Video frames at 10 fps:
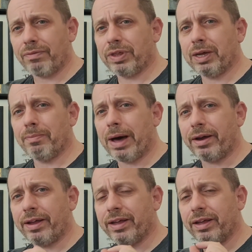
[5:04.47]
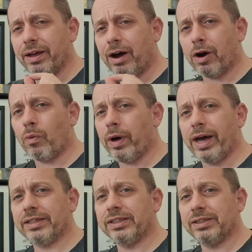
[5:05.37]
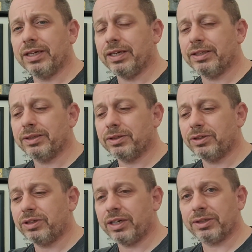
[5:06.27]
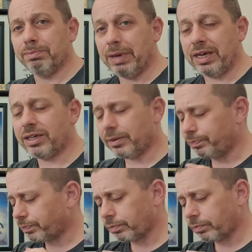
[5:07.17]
everything about it art-wise is just mint,